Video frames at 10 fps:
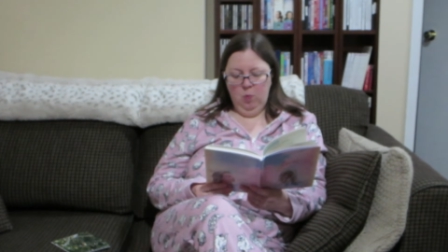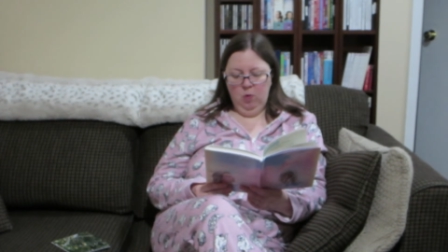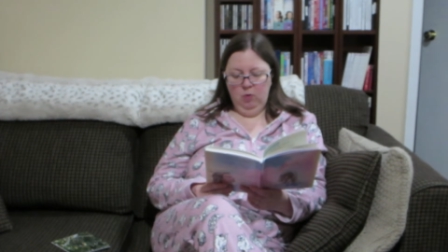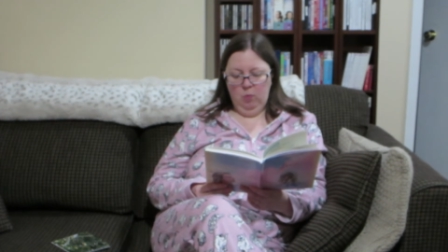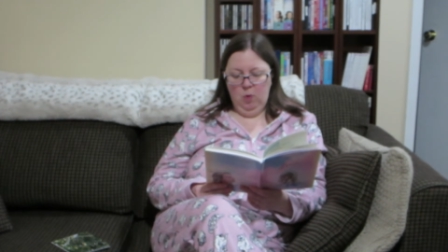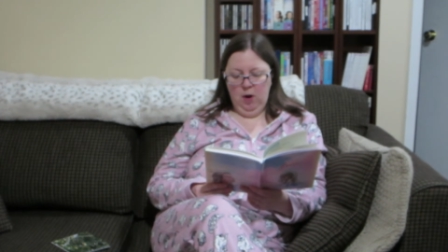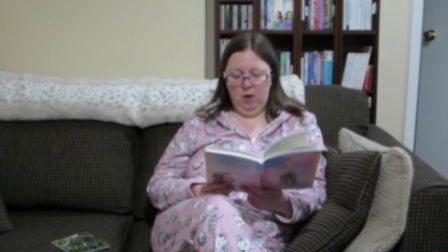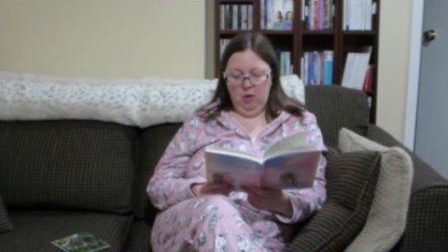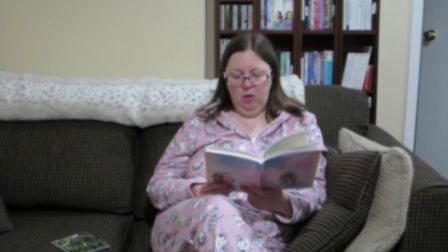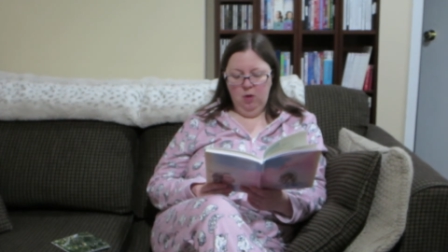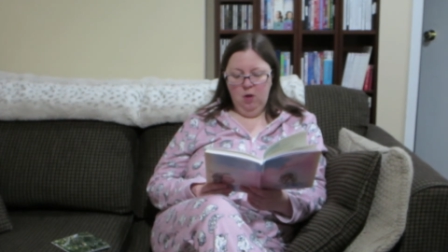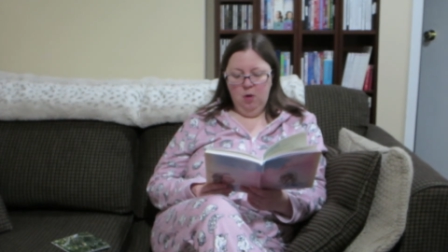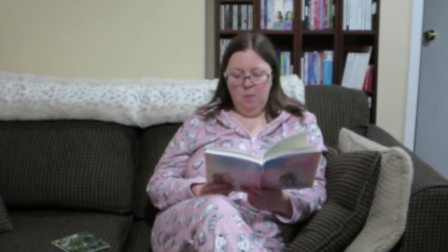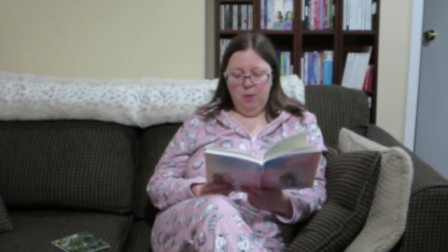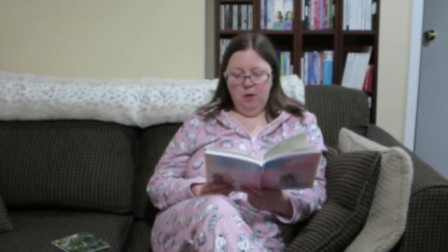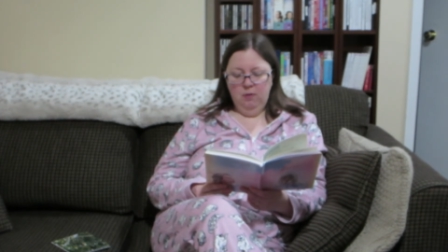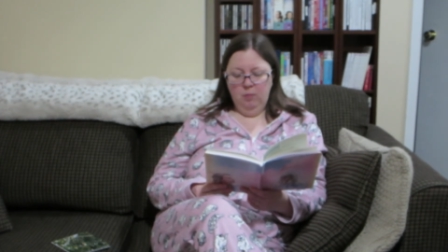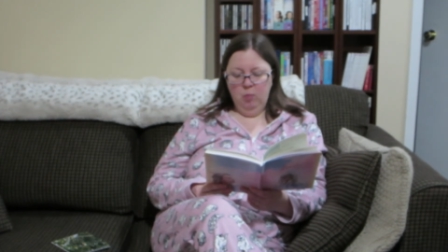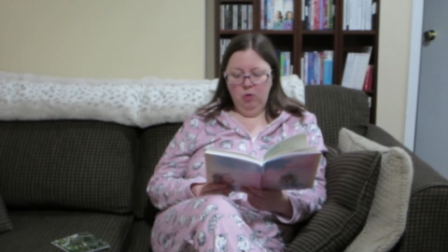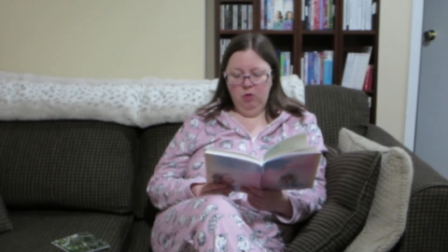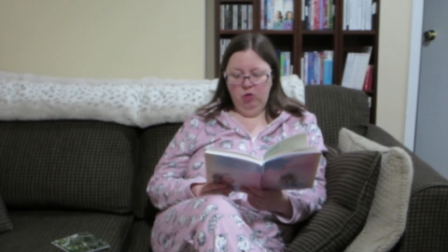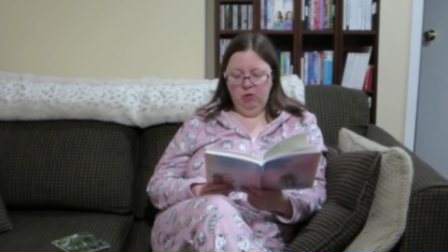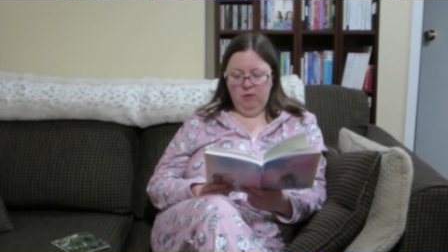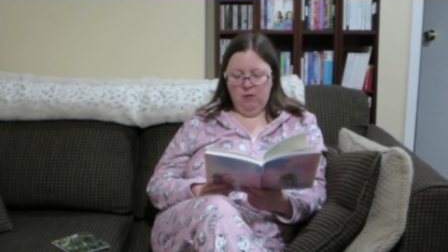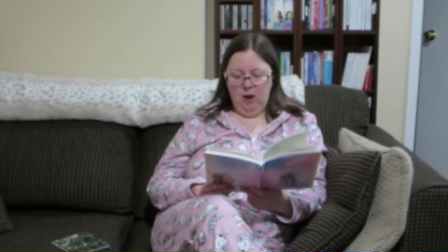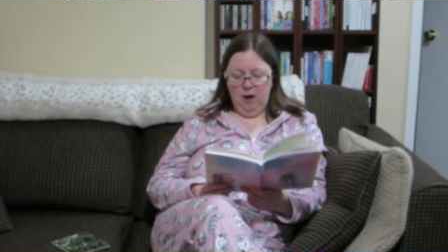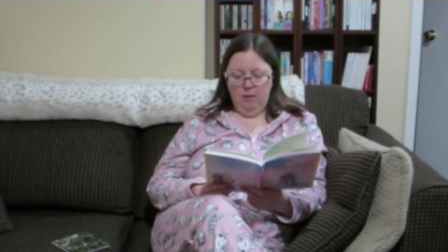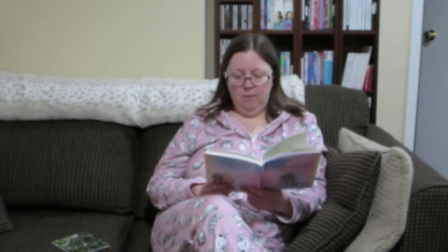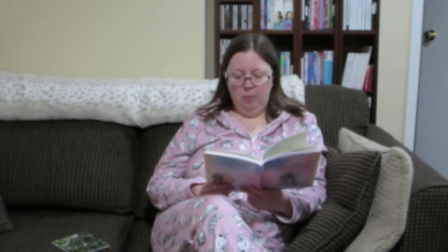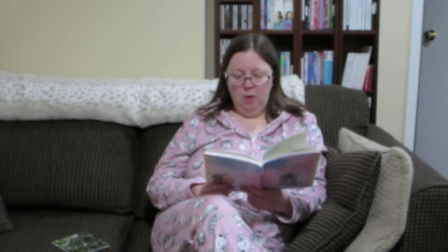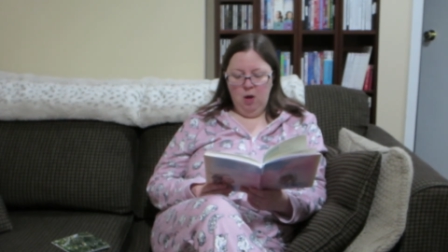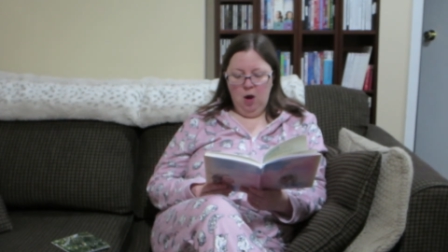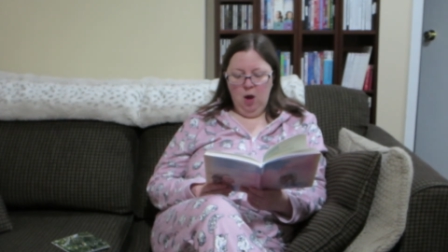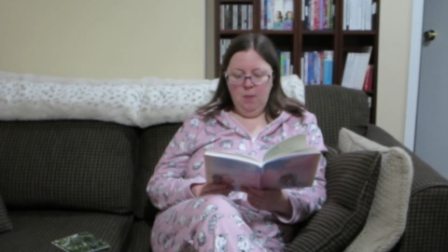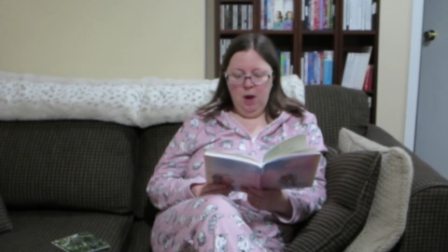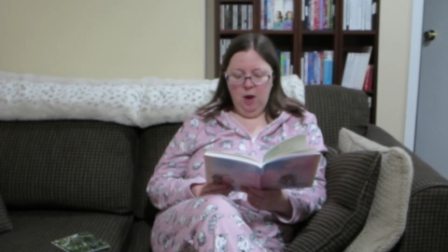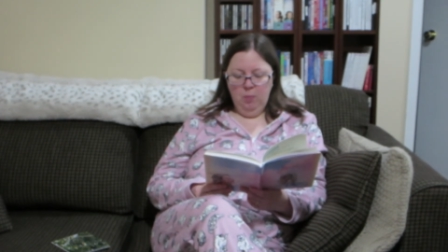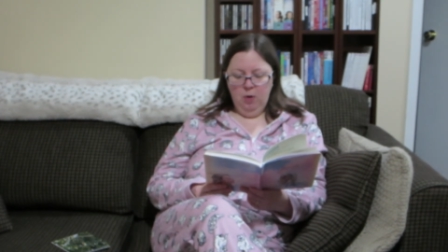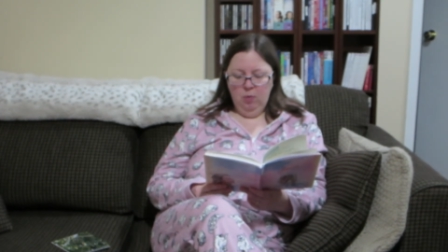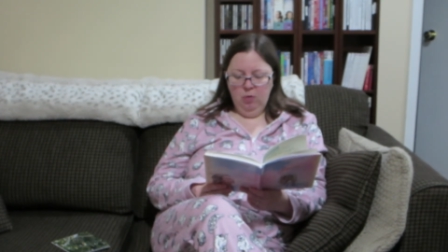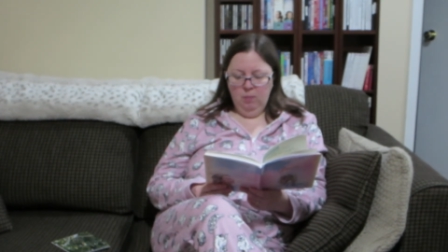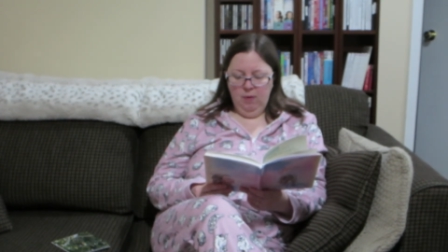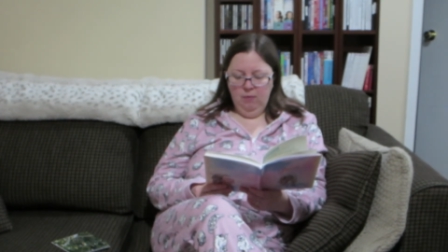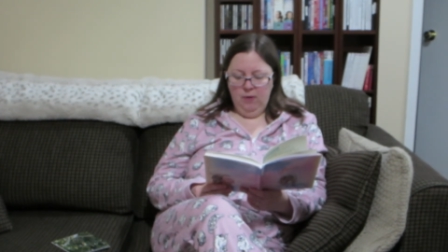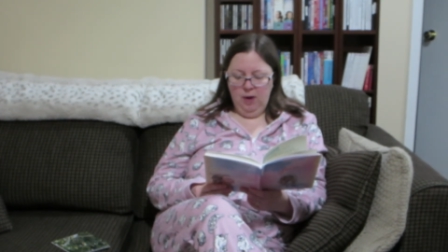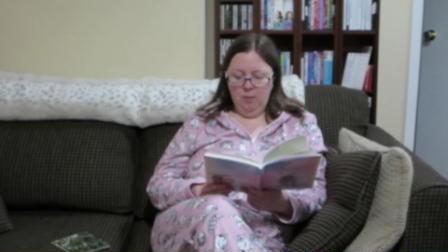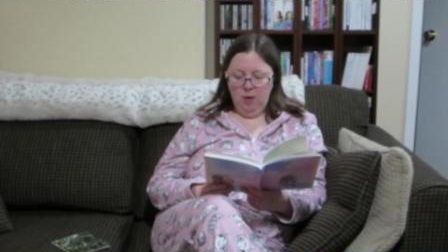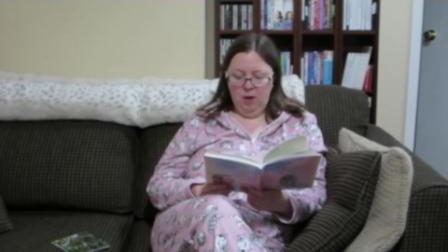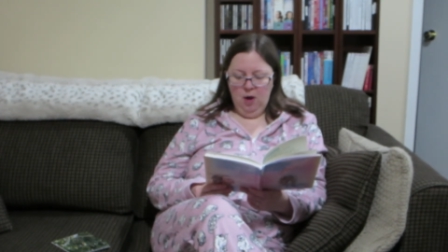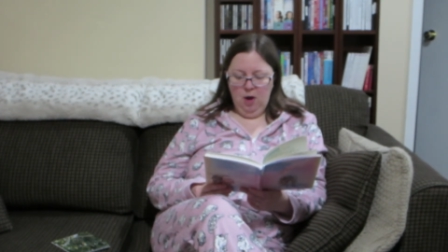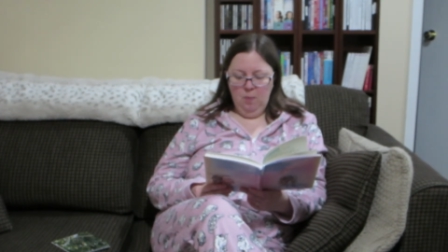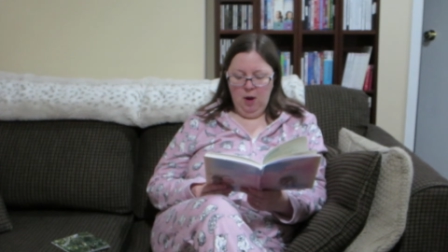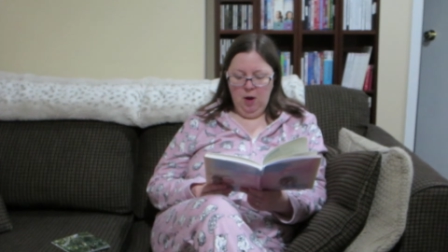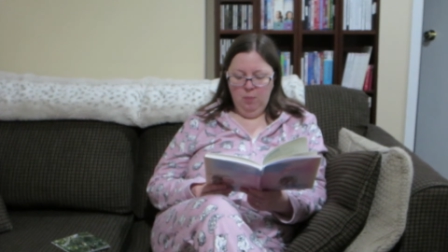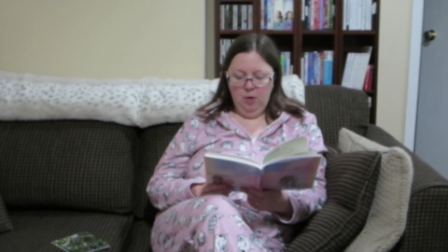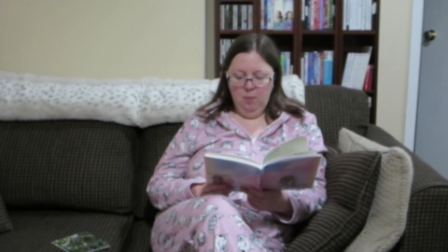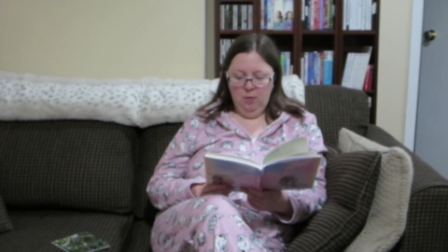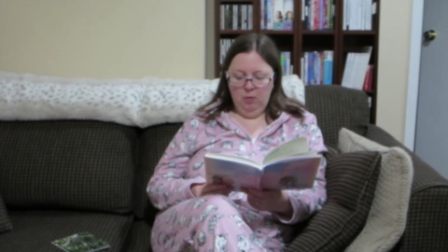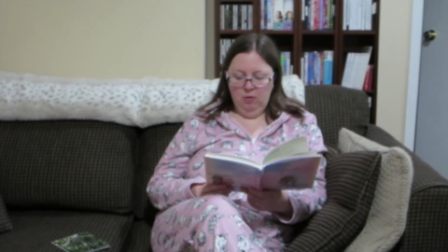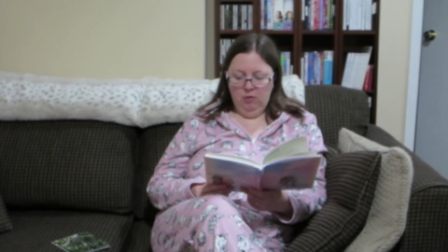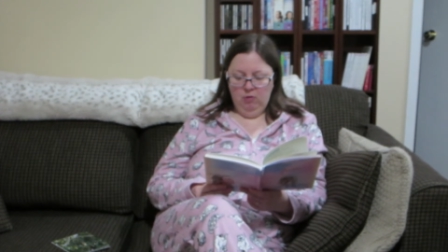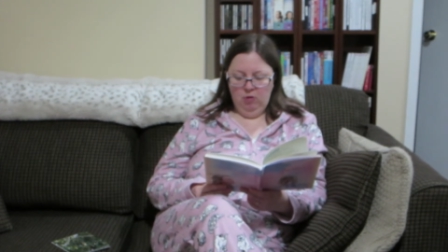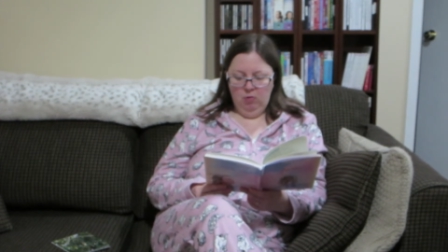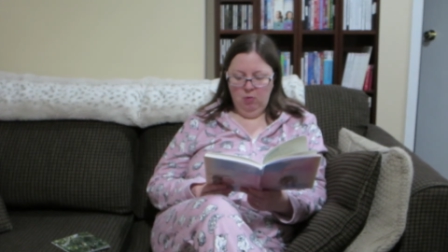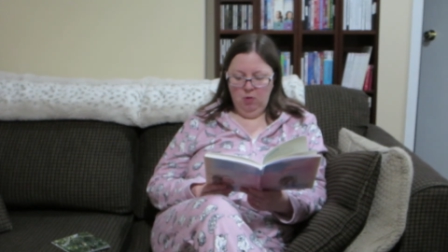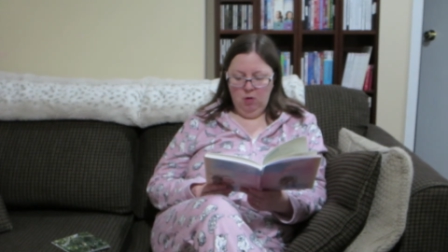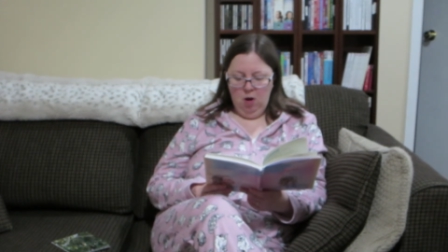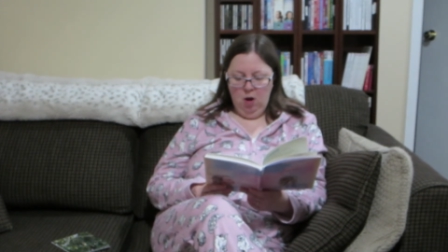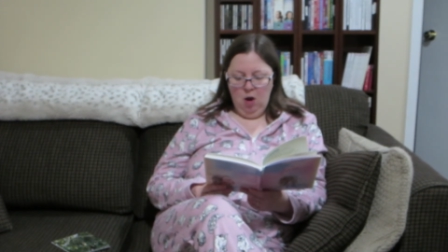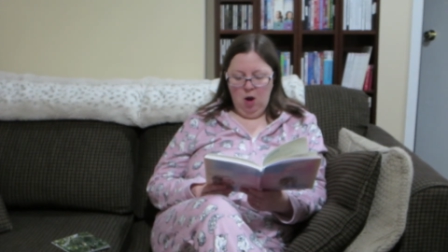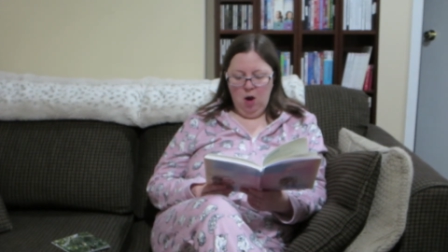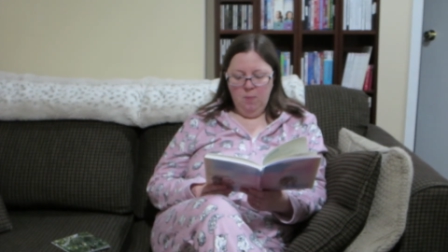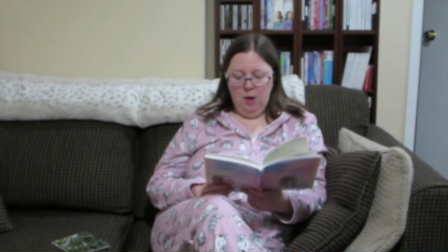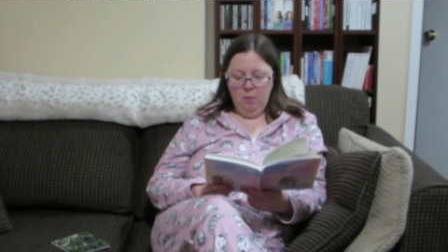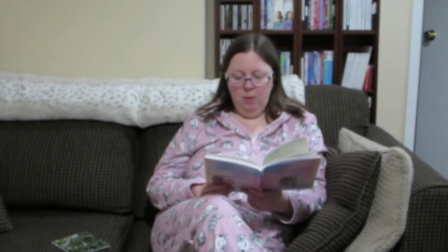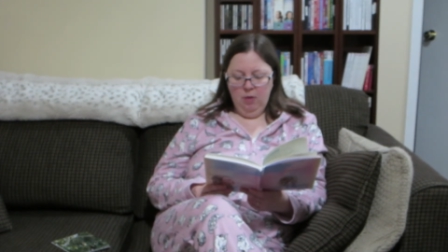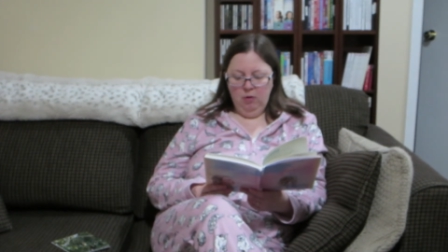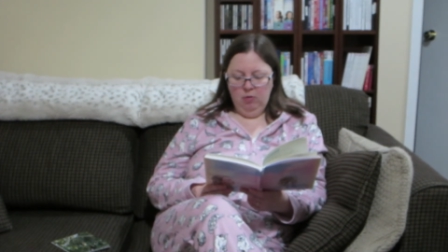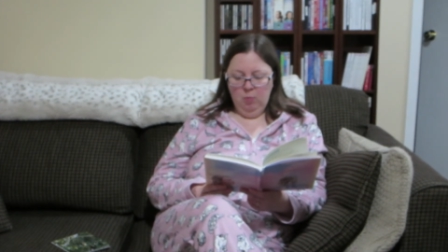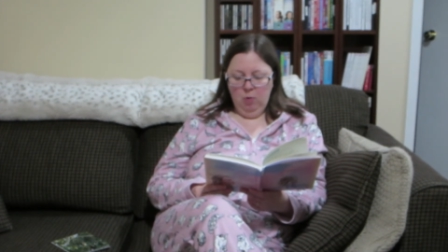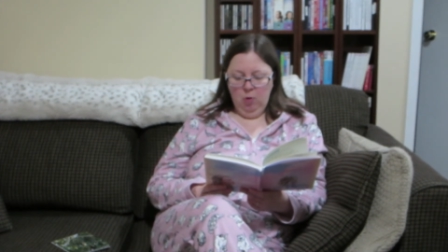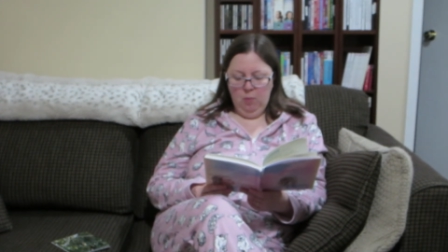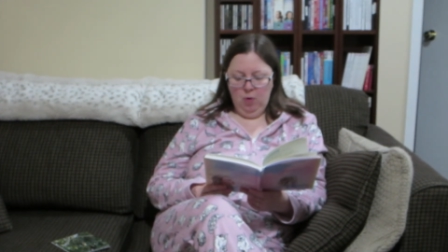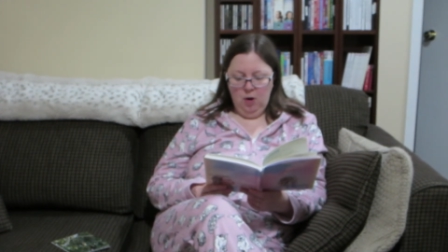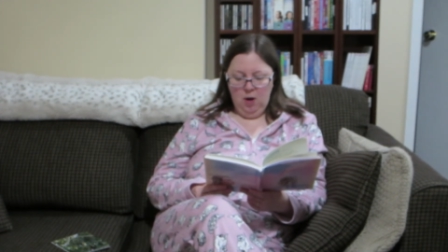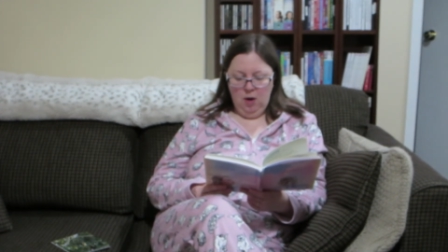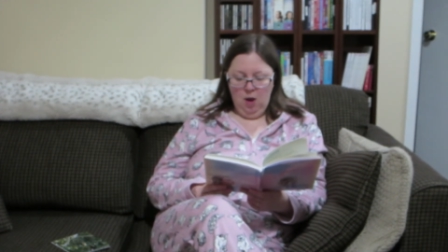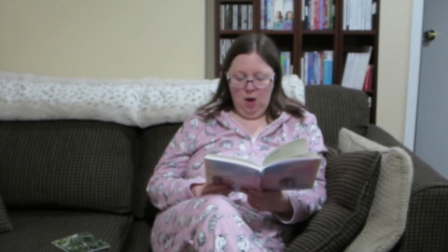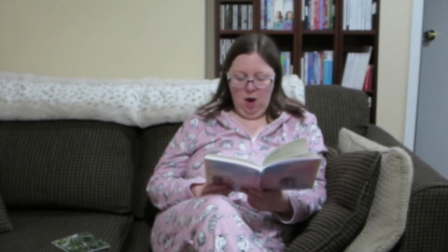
worthwhile, but it's more than just that. I'm happy with my family. I'm happy about this tour. I'm happy that tomorrow morning